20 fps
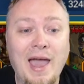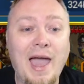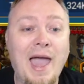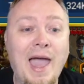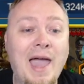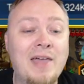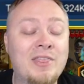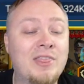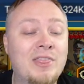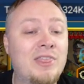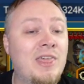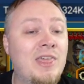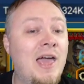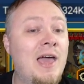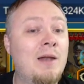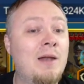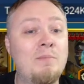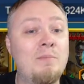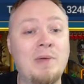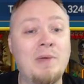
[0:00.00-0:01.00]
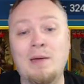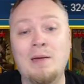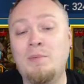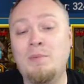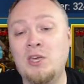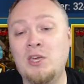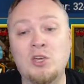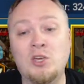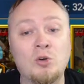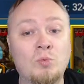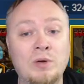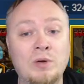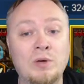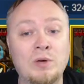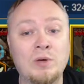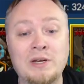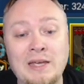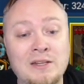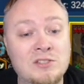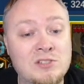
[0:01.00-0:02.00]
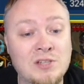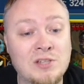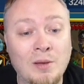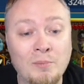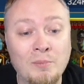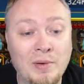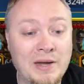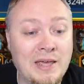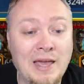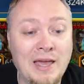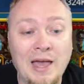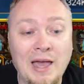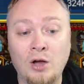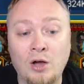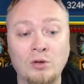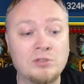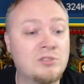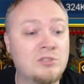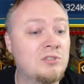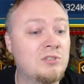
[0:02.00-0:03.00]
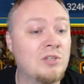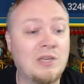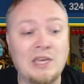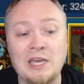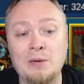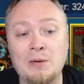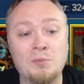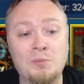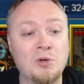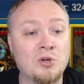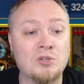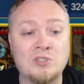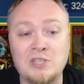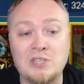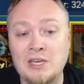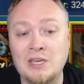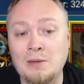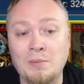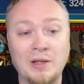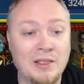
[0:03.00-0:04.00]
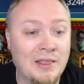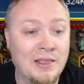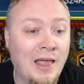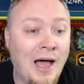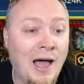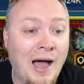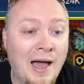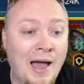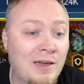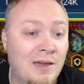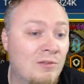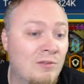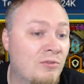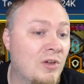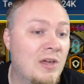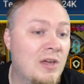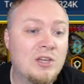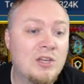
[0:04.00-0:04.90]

and then maybe you would need somebody else to keep your team alive.